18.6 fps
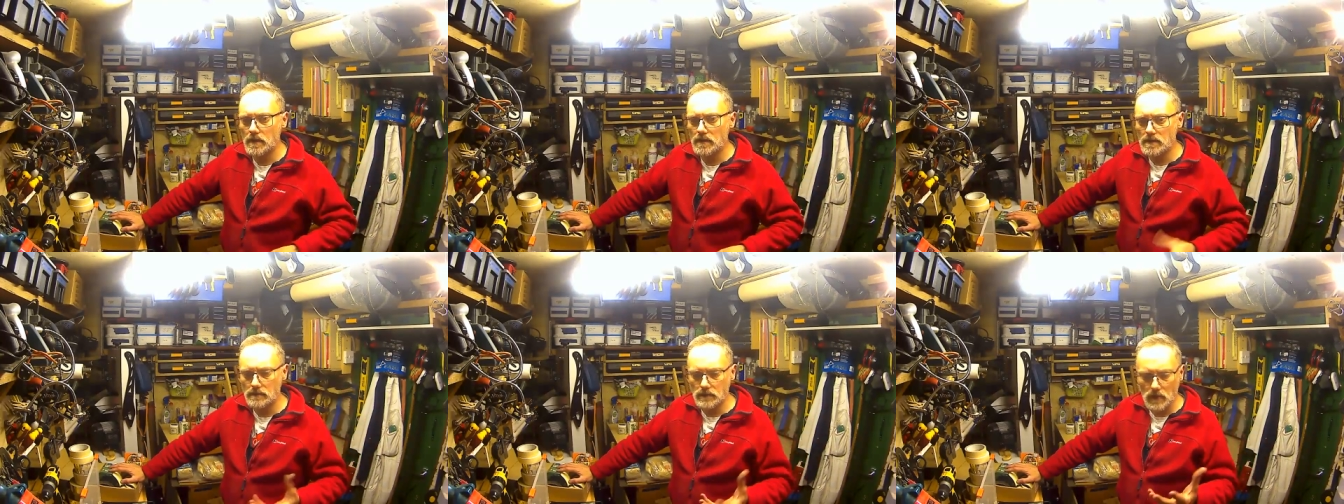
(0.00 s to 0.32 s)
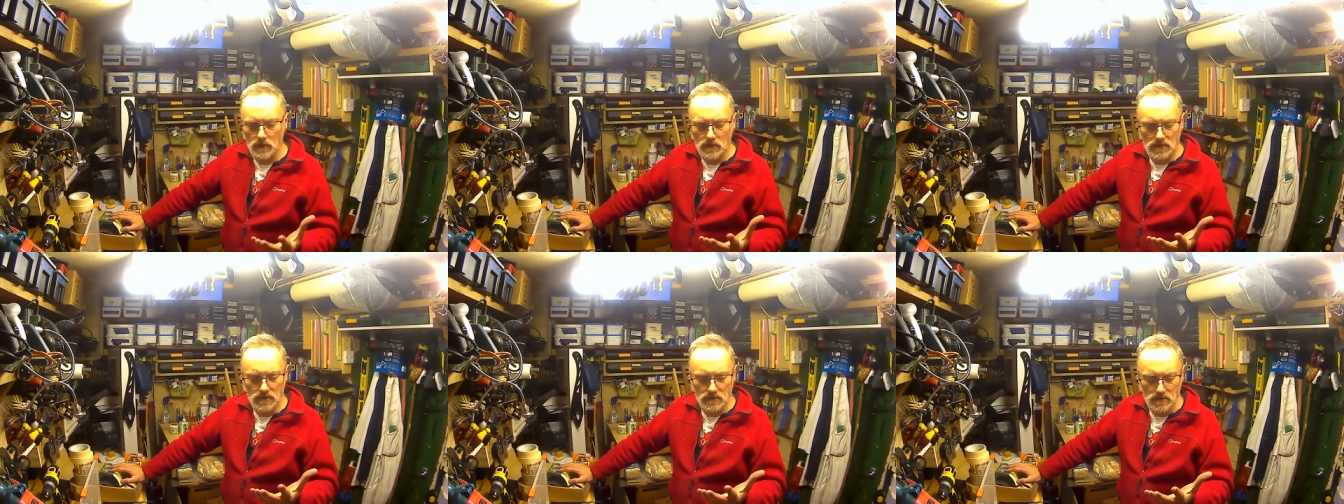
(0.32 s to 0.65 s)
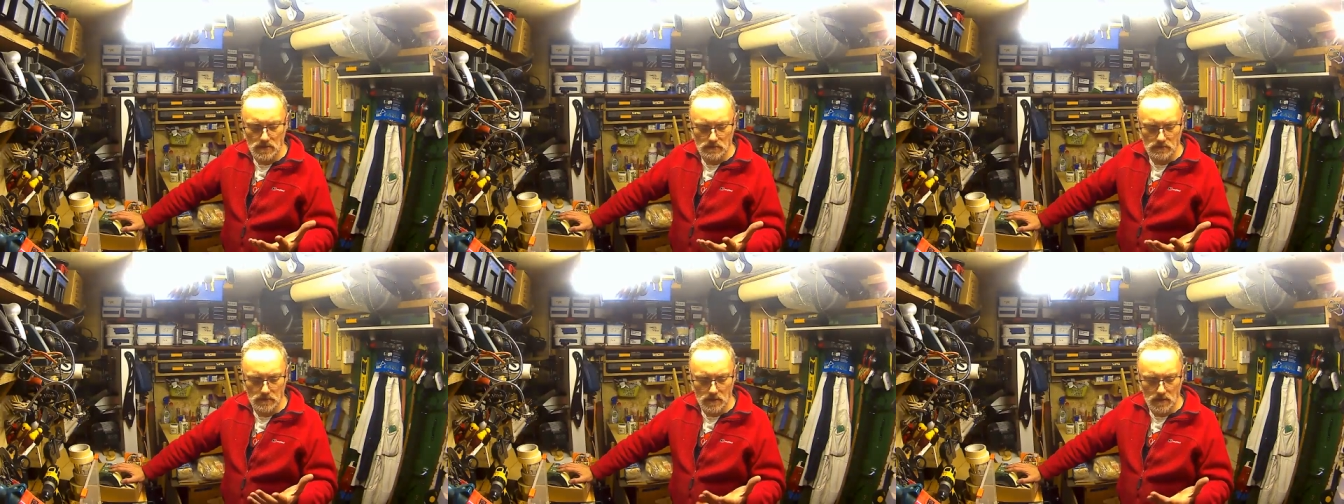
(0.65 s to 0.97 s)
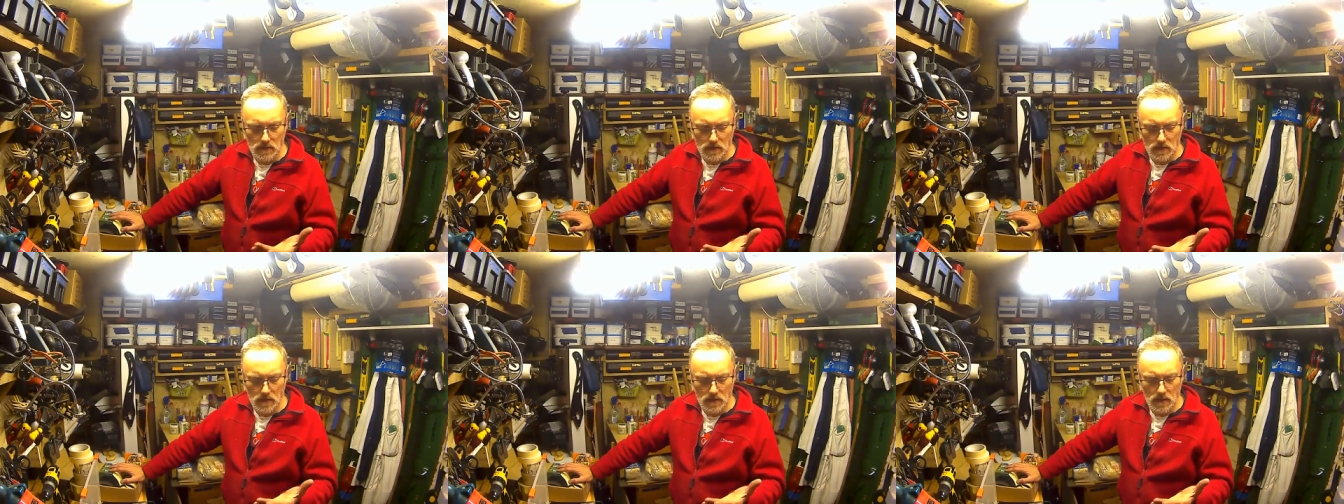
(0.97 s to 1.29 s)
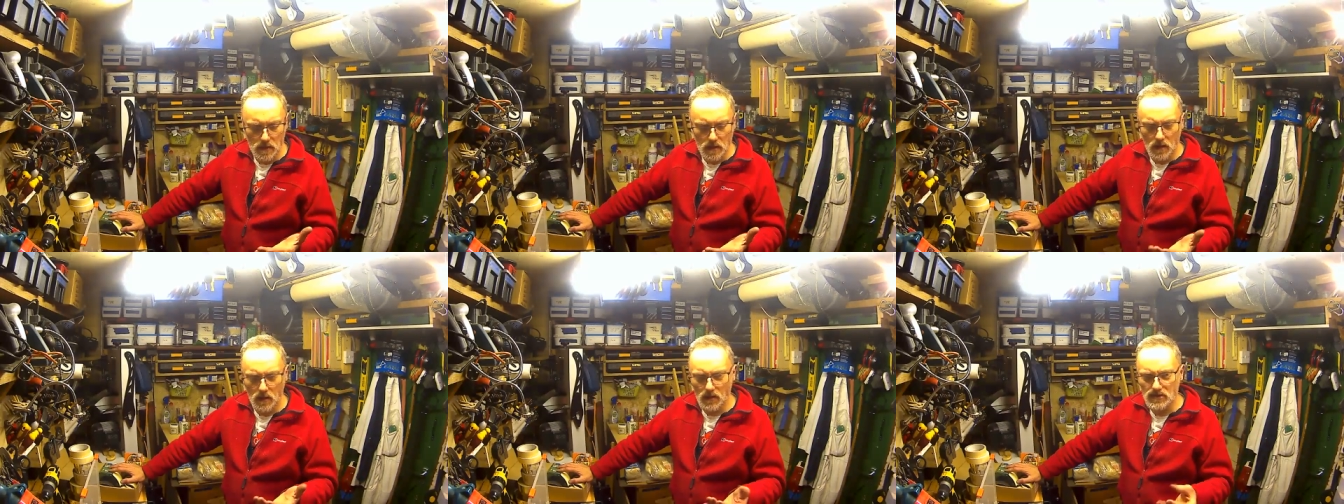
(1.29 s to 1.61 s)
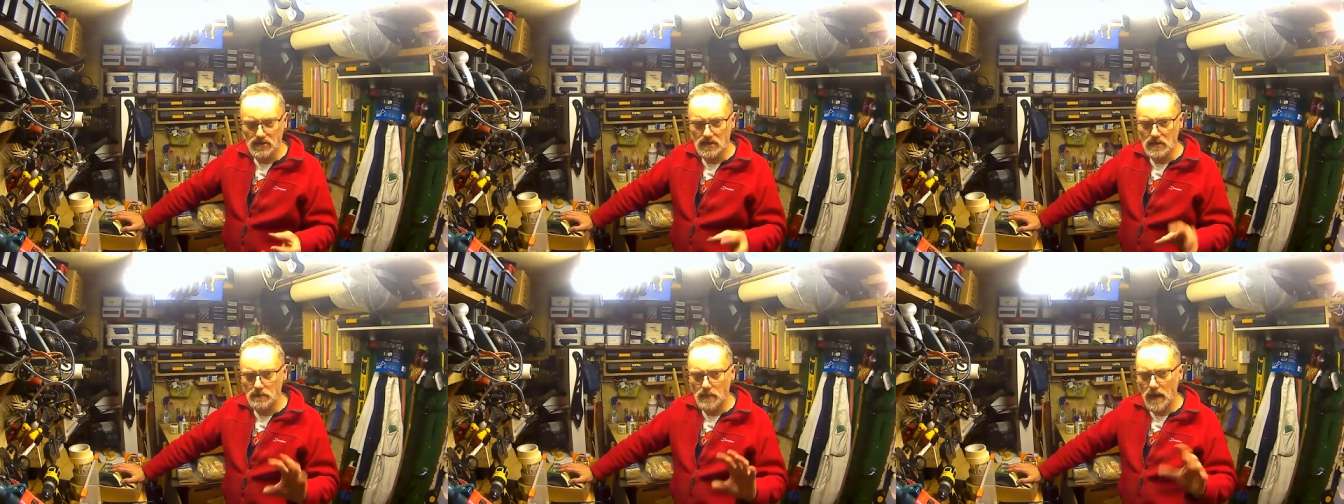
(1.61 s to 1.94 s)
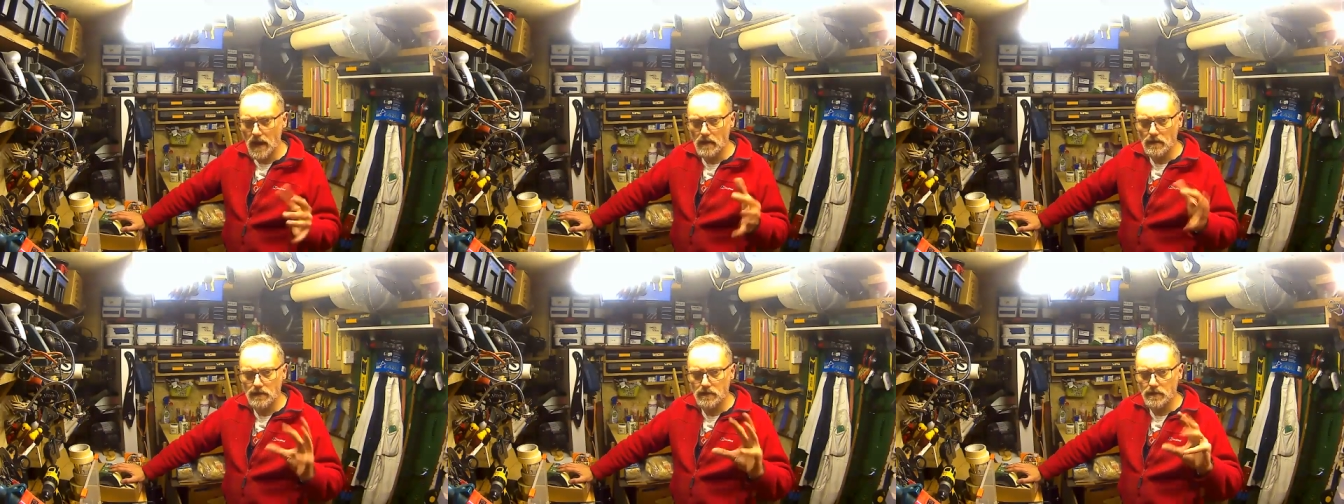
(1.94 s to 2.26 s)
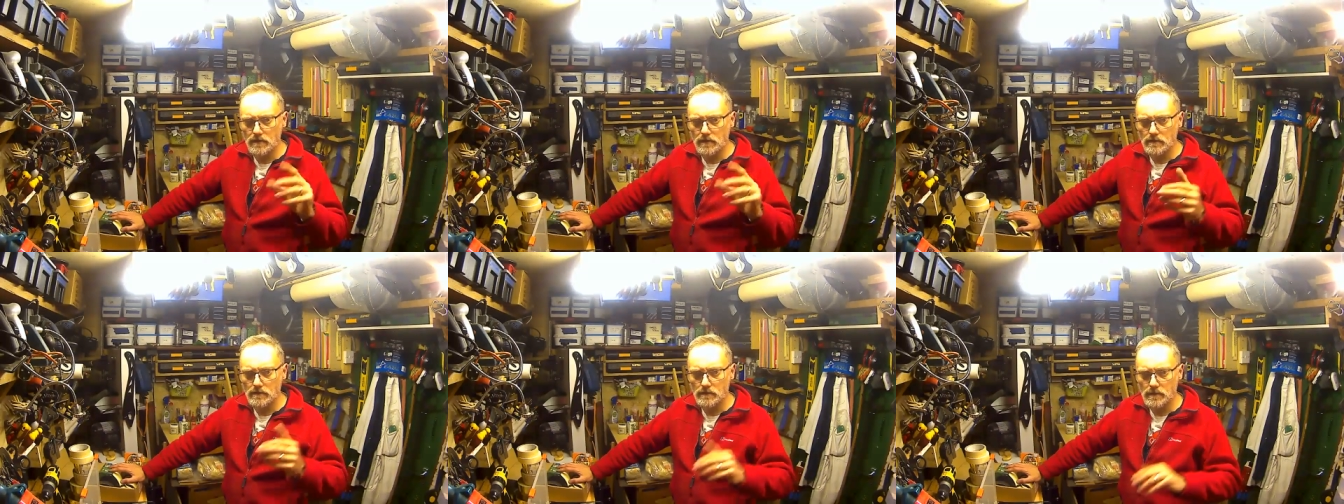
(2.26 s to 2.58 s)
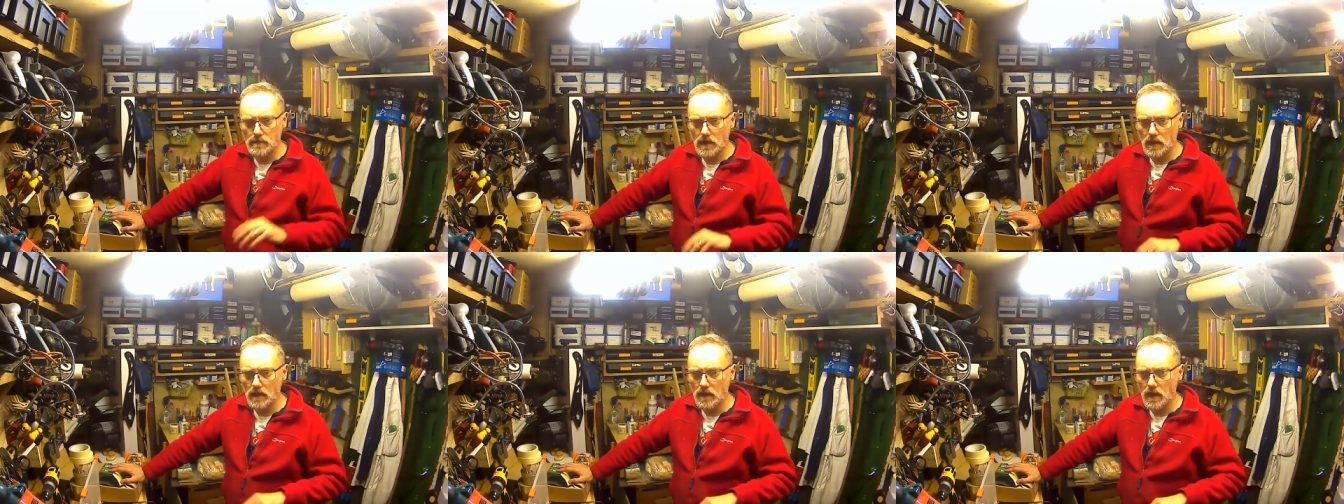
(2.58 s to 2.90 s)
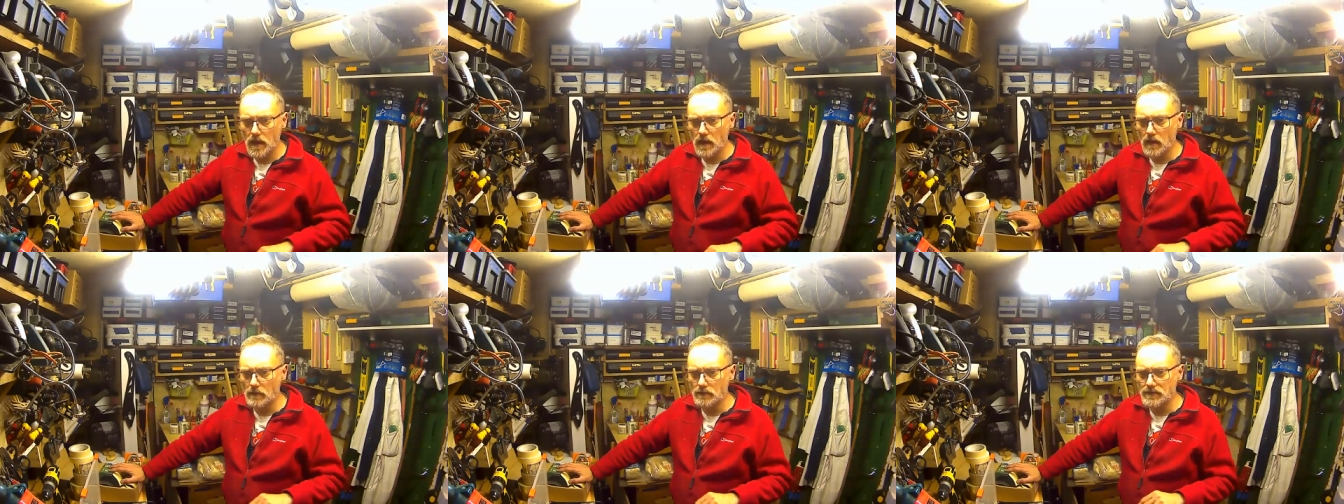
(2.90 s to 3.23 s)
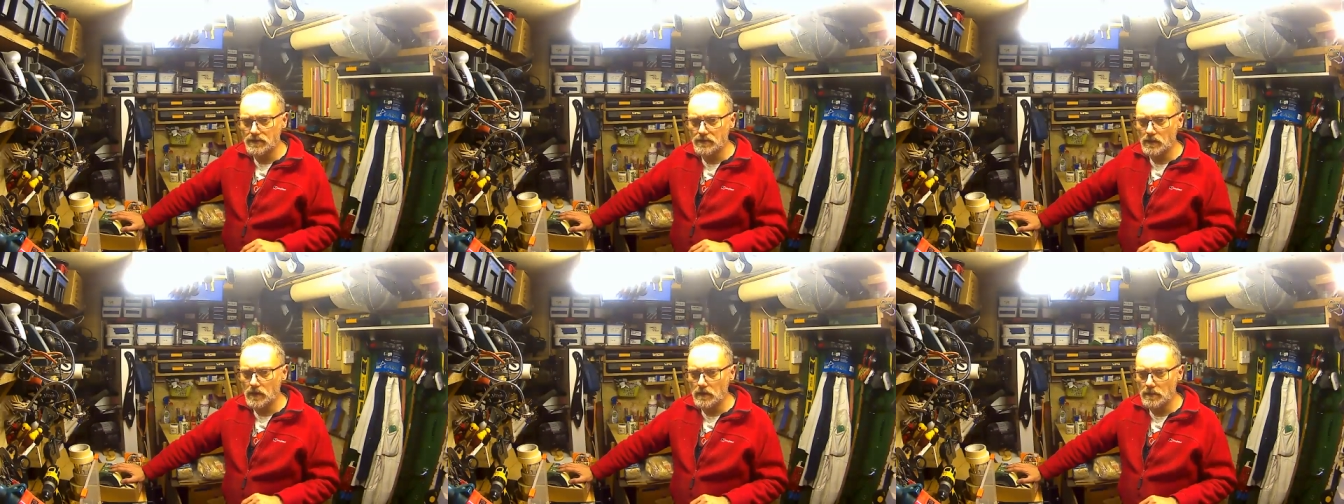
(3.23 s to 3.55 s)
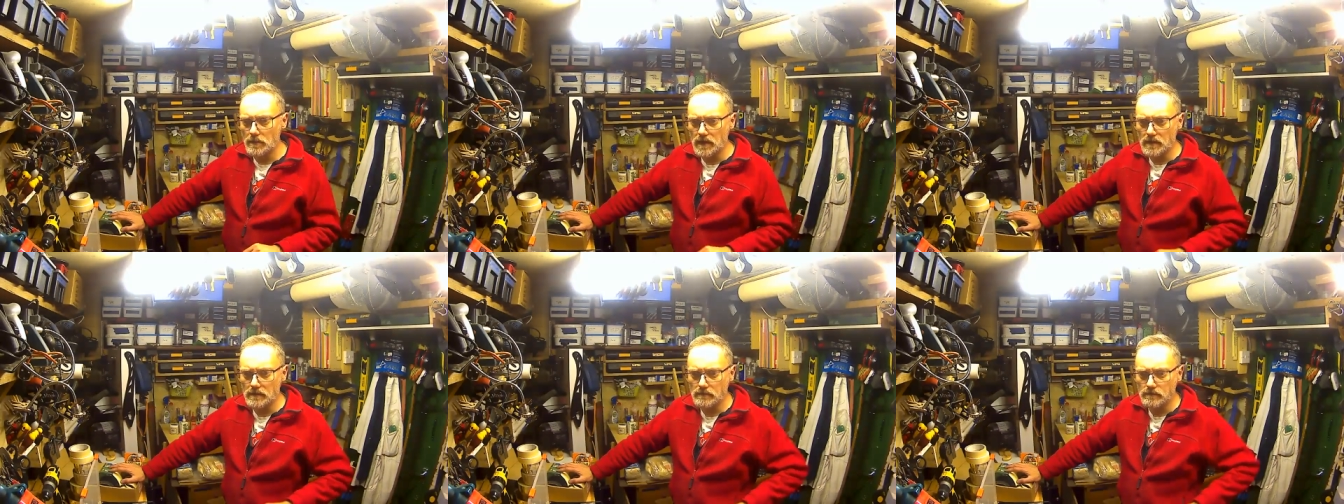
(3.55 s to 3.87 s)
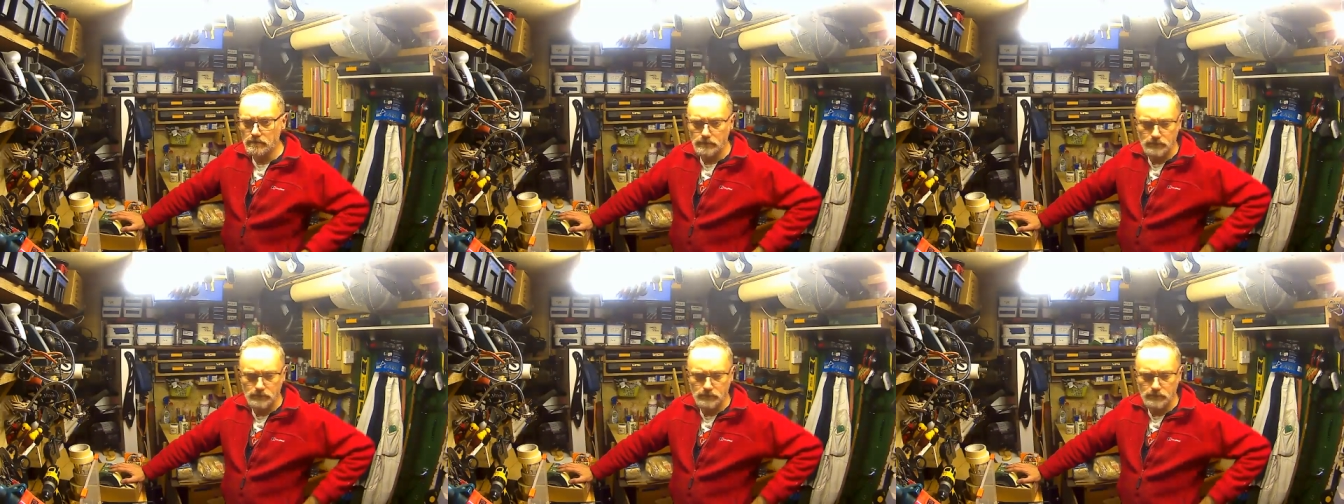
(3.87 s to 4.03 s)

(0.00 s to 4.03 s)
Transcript: ended up going to an osteopath, and kind of that helped quite a bit.